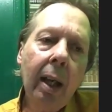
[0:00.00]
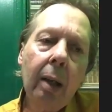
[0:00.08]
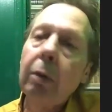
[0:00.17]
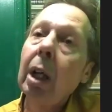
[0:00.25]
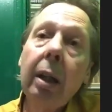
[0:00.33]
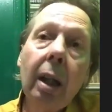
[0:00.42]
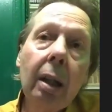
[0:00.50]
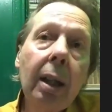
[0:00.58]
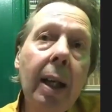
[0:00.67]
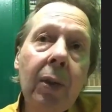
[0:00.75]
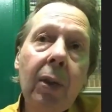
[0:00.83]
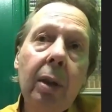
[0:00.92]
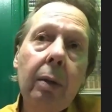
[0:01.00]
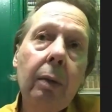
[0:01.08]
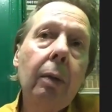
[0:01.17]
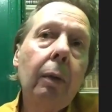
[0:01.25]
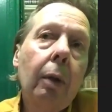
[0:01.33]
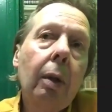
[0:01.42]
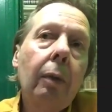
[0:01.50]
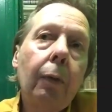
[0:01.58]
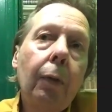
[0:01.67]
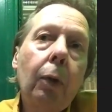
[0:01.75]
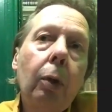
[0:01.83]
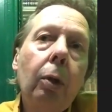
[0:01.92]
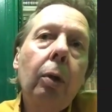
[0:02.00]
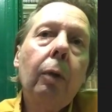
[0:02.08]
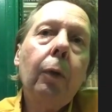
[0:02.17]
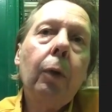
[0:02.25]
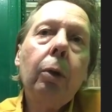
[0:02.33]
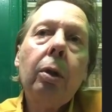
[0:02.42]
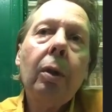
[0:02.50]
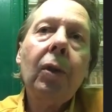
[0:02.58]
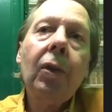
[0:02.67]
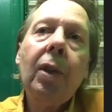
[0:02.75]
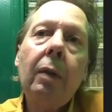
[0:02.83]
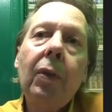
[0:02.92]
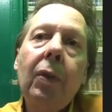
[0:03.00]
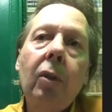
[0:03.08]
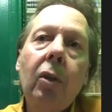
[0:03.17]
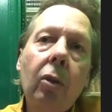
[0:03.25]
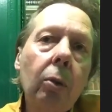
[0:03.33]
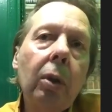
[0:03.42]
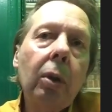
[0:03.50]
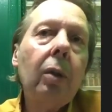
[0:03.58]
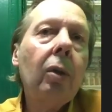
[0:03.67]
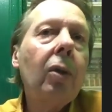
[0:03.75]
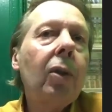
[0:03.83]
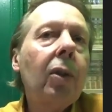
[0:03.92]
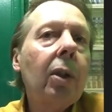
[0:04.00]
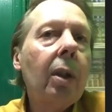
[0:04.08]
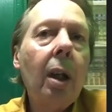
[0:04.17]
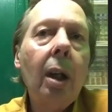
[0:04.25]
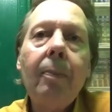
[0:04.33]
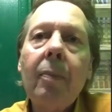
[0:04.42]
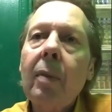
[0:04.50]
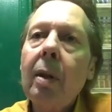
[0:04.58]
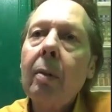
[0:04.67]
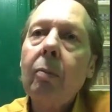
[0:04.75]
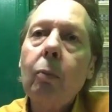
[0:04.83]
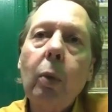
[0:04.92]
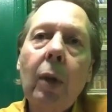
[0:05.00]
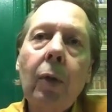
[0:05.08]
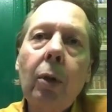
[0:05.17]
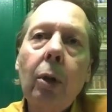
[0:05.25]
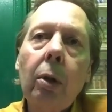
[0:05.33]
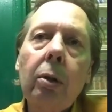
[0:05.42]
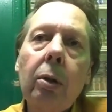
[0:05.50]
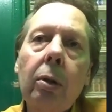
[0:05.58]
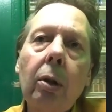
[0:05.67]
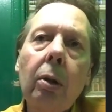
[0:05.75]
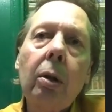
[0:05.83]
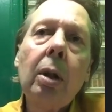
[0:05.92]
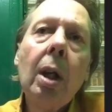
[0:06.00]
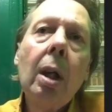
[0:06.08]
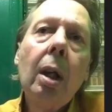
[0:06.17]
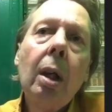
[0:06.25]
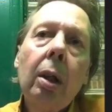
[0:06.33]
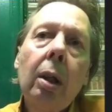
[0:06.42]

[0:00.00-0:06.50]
And really a lesson for yourselves as students with your